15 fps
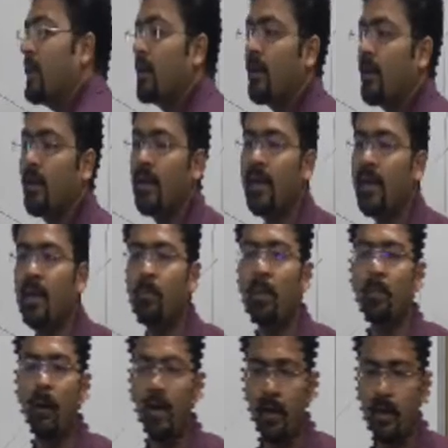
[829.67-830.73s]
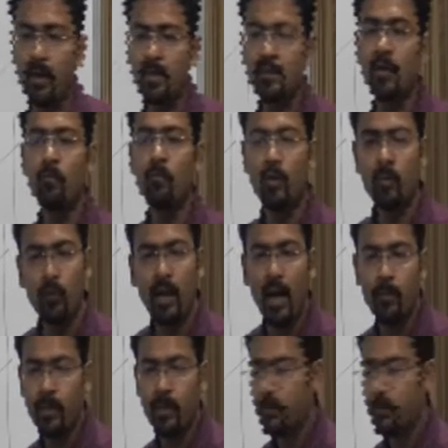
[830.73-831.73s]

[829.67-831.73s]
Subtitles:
A and B particles, then what will happen?